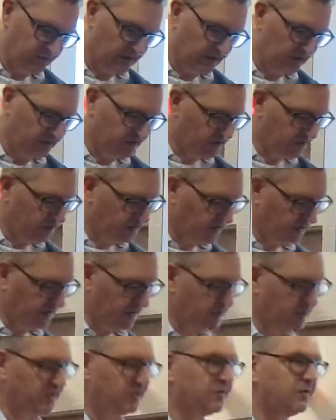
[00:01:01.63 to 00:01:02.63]
Well, today
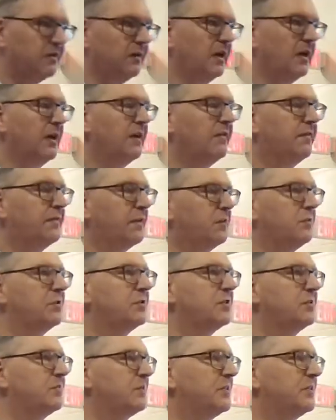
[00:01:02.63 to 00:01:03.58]
I want to focus